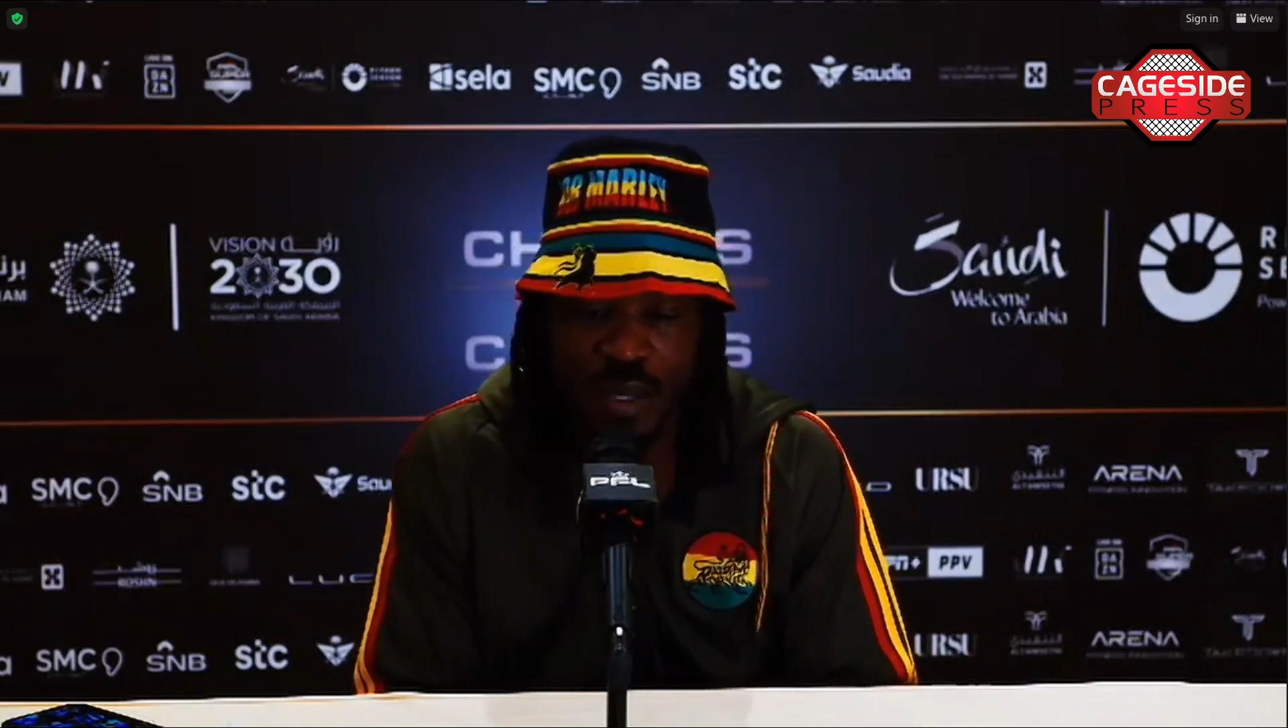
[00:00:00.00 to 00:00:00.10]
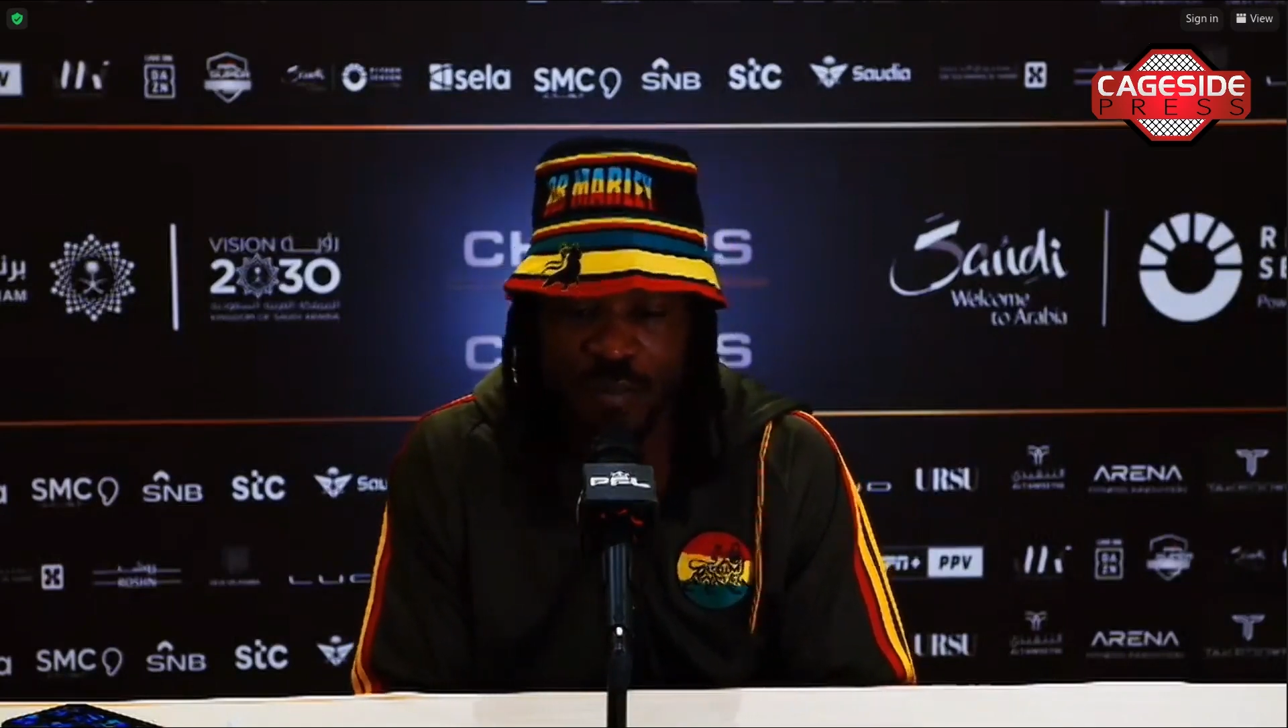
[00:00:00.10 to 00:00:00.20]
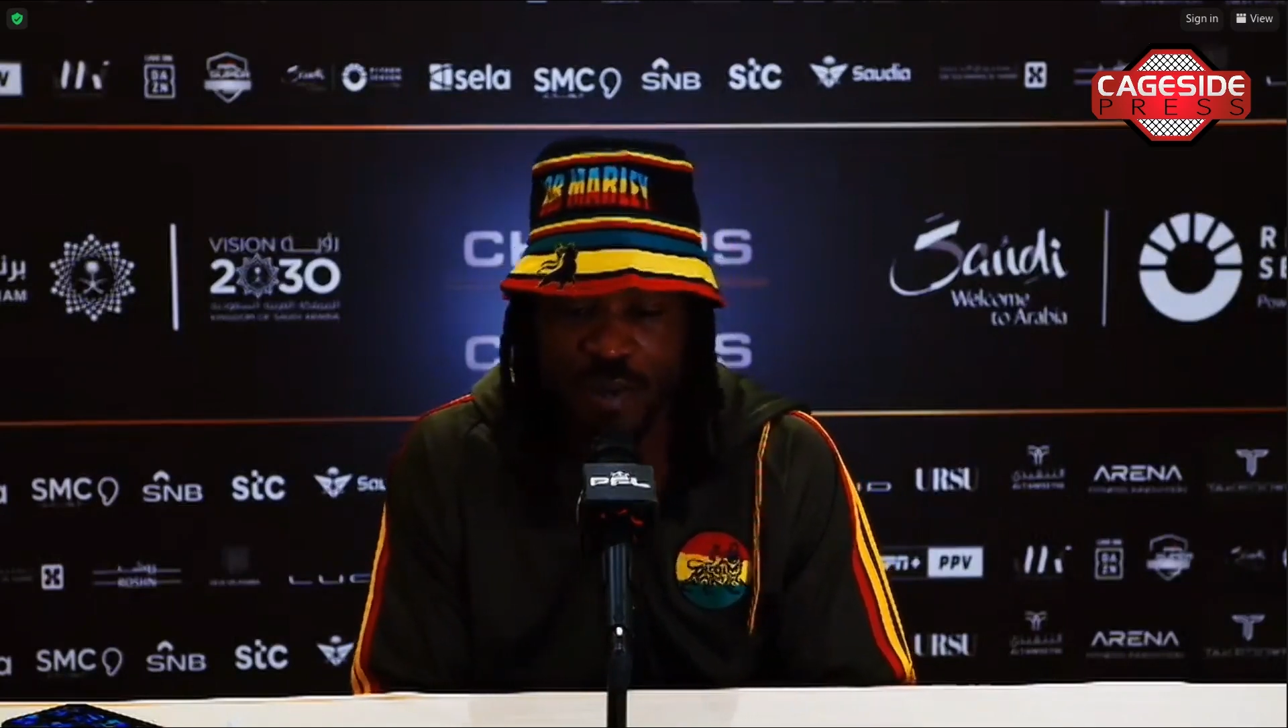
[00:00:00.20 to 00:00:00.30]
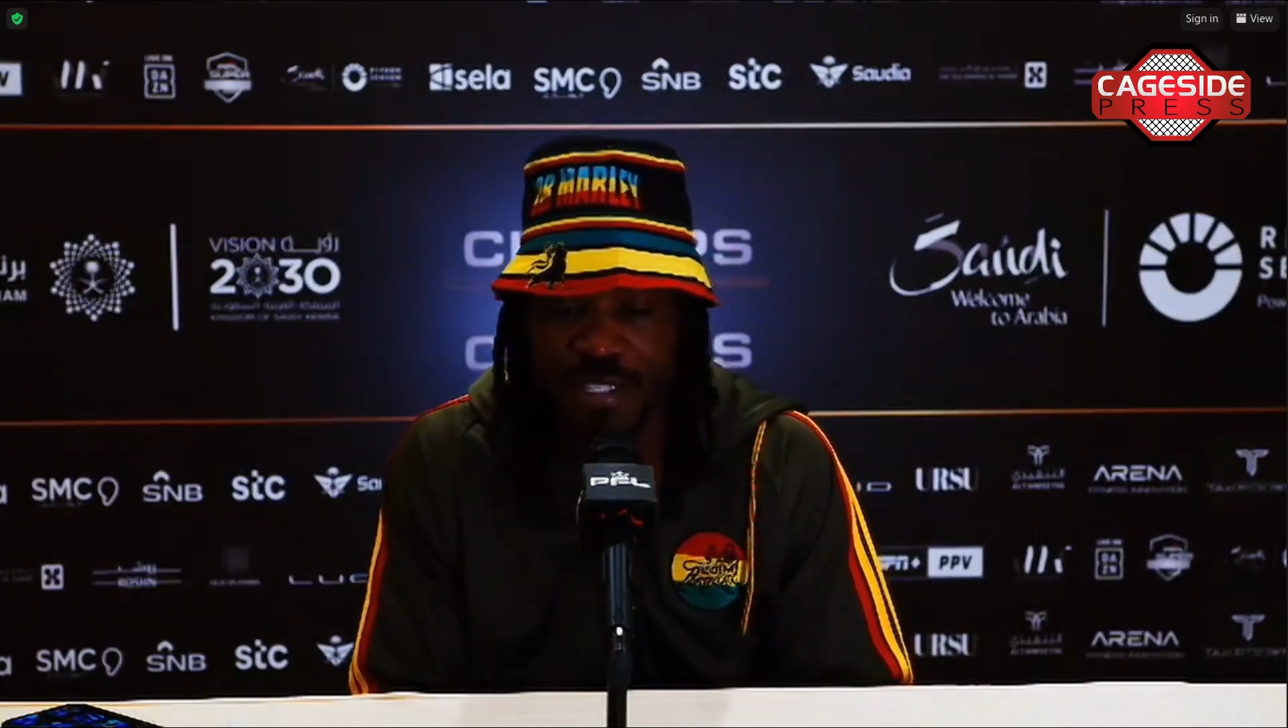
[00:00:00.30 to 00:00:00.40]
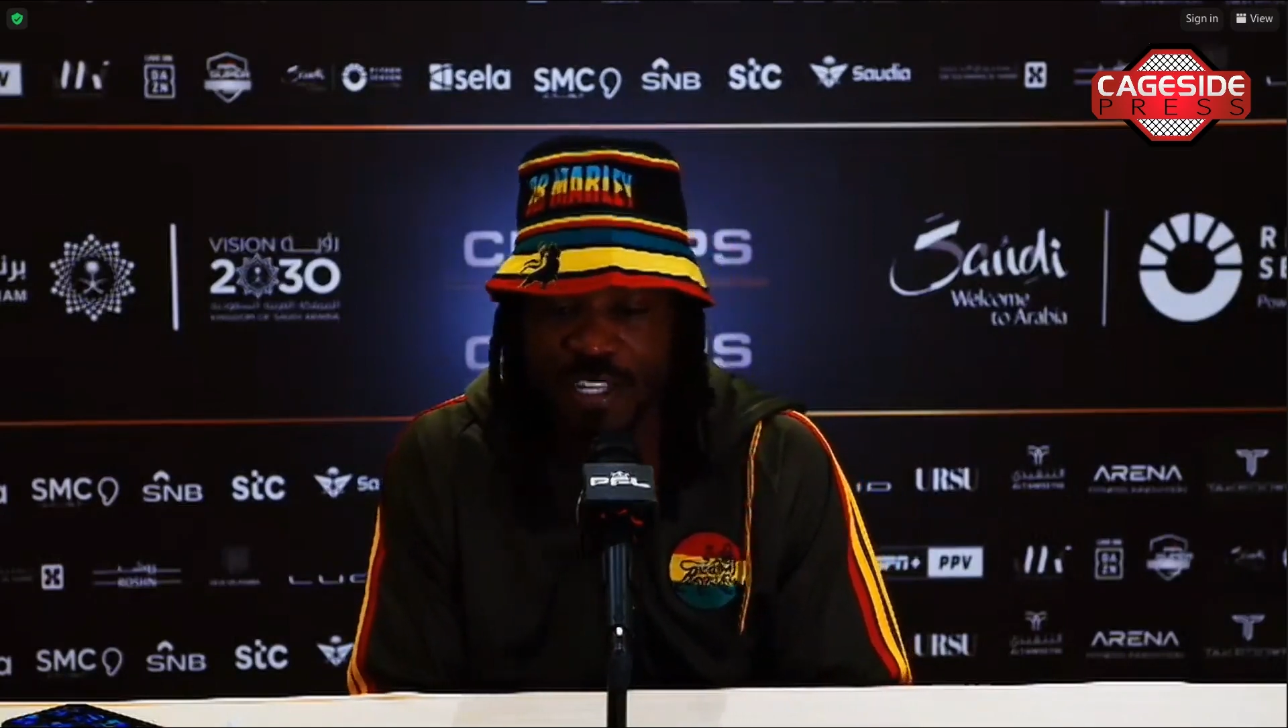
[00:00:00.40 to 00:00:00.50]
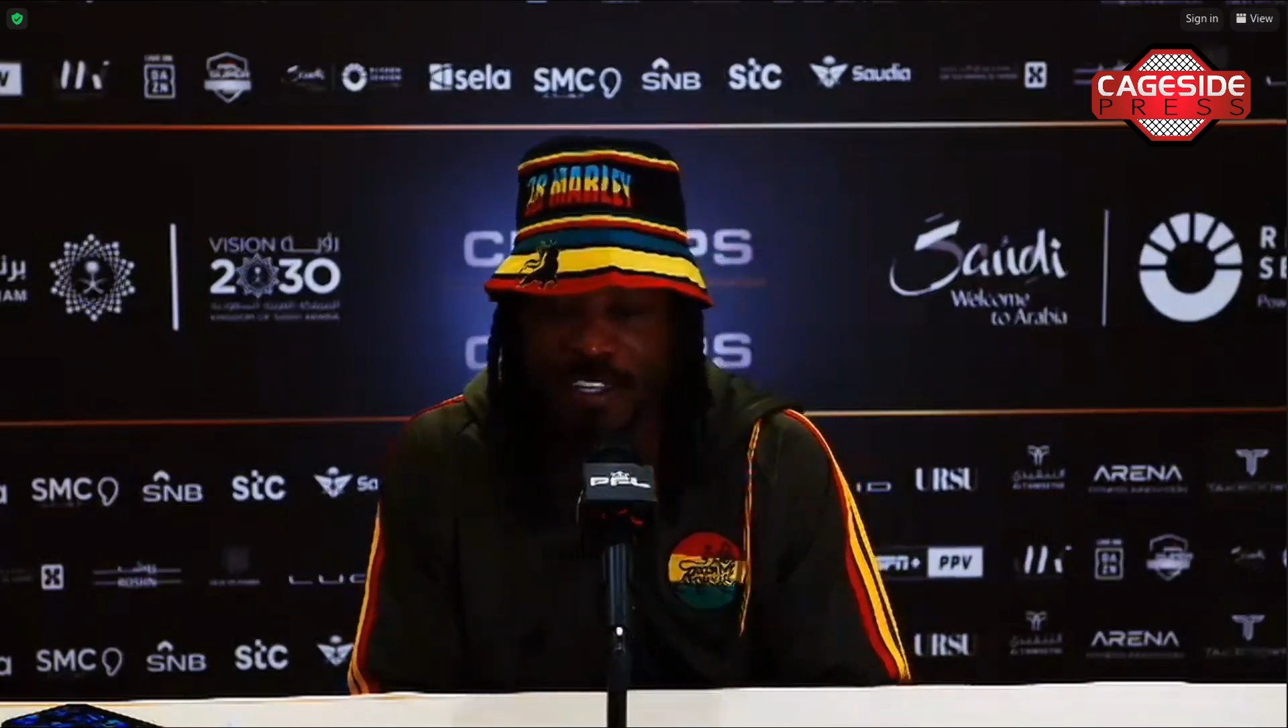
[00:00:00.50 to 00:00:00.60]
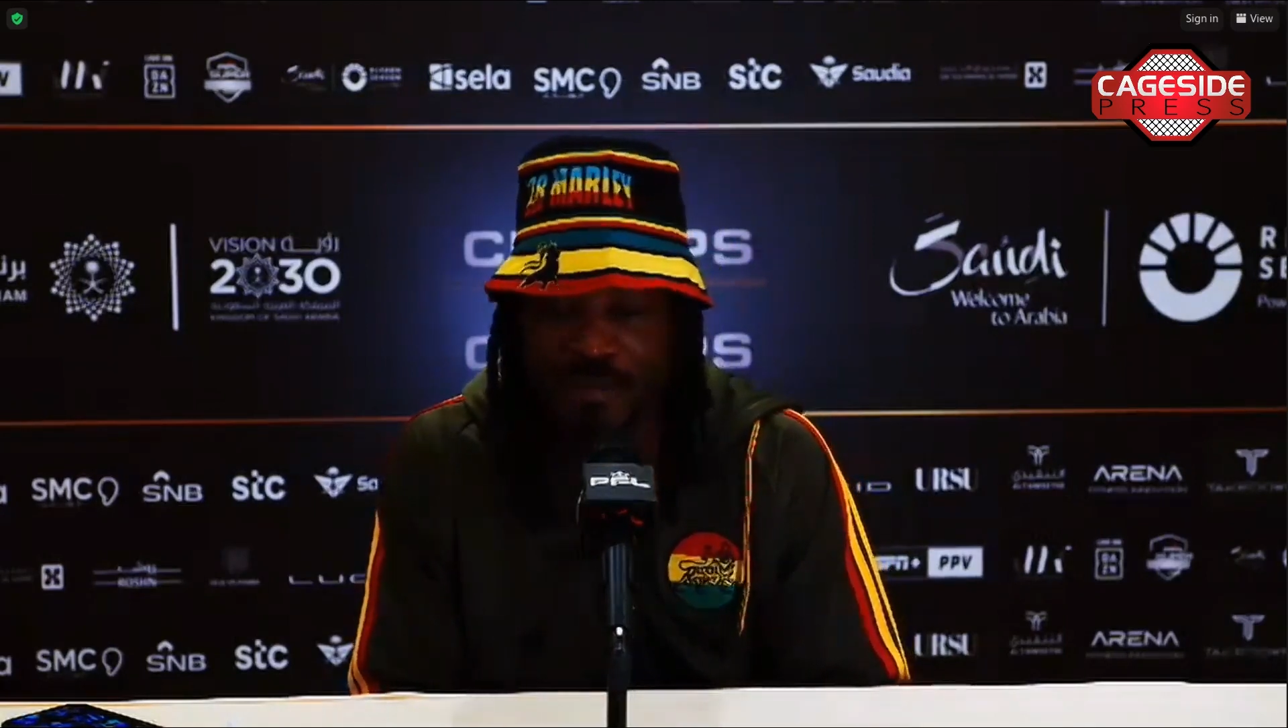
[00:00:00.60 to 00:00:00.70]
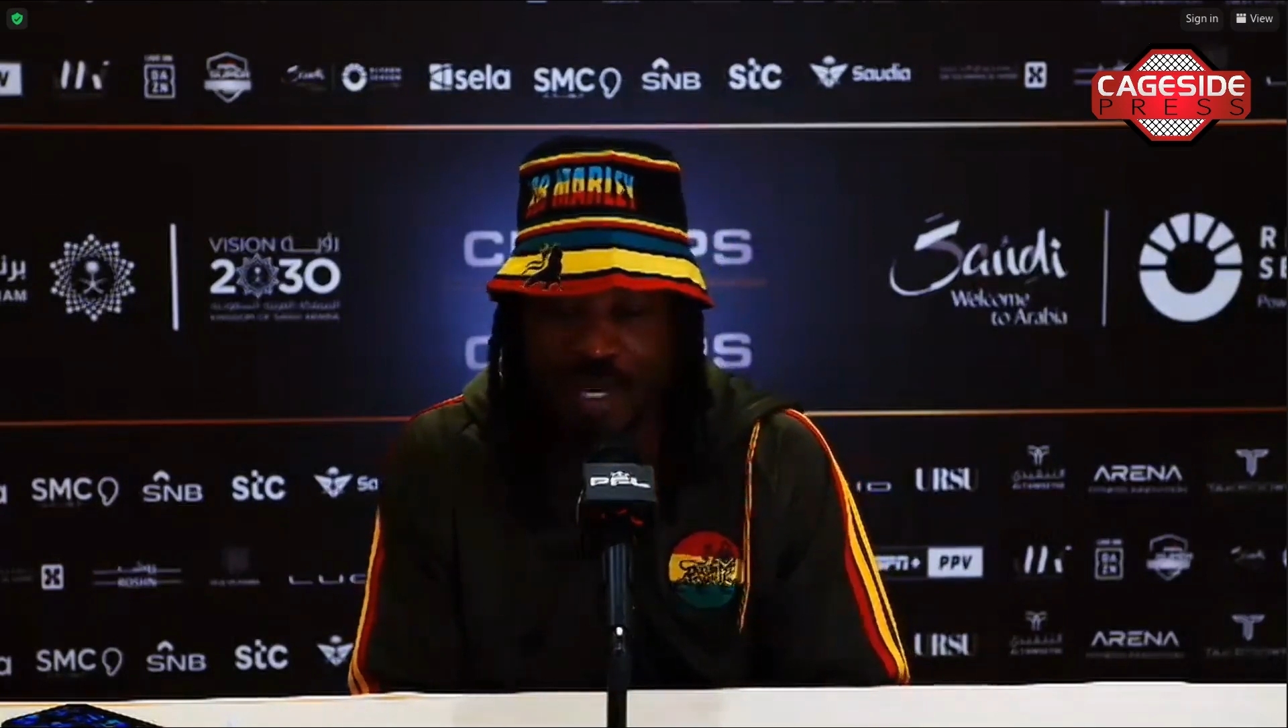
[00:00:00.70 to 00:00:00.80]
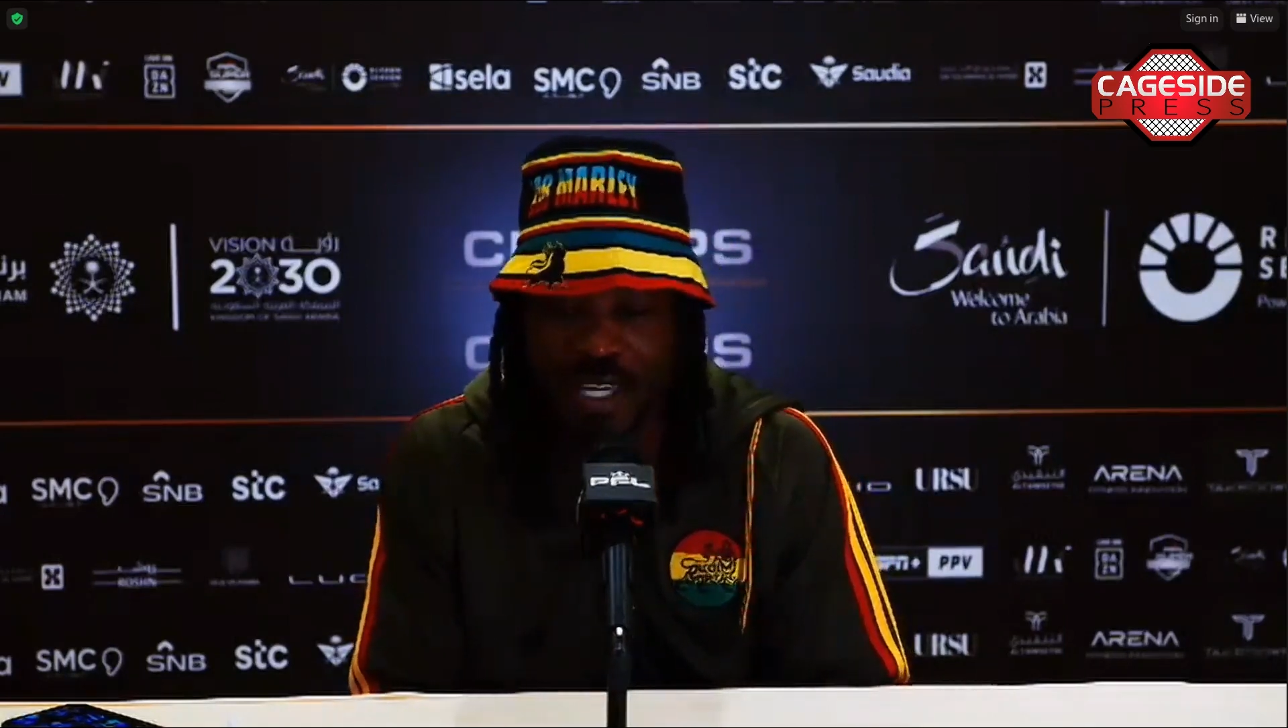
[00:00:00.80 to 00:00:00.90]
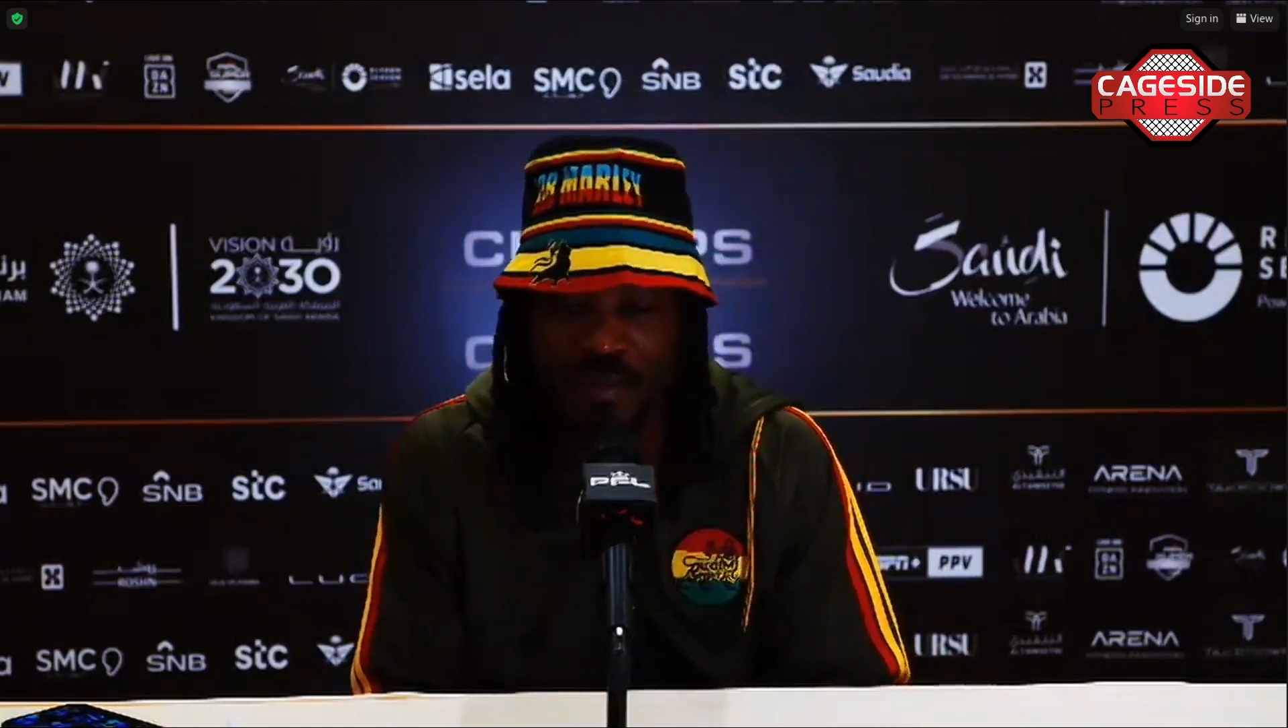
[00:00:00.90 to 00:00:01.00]
my
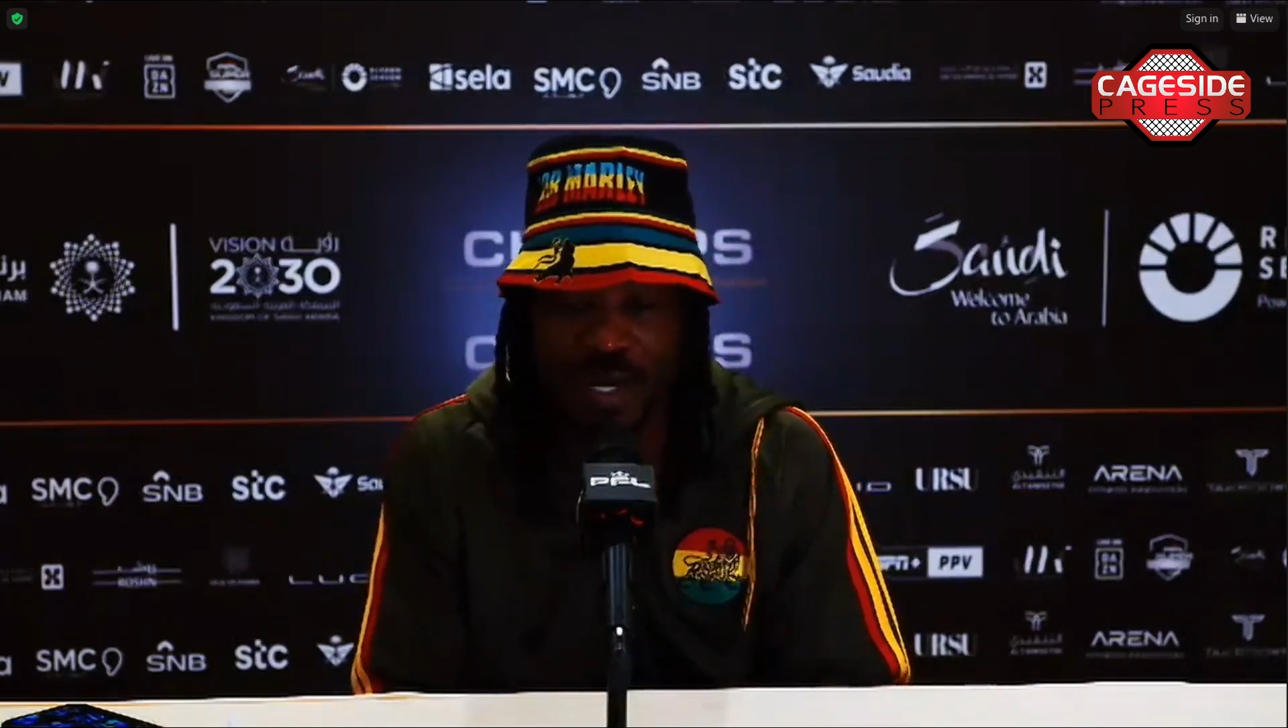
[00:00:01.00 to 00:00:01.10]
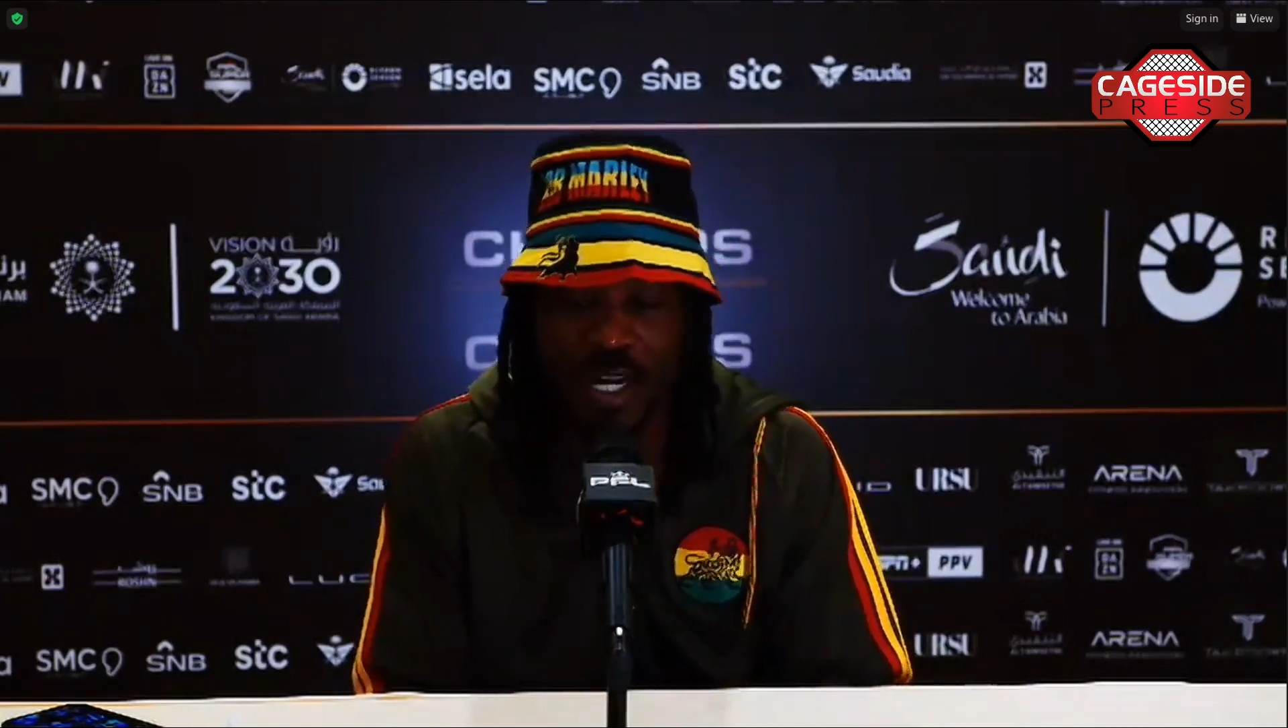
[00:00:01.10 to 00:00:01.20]
teammate, my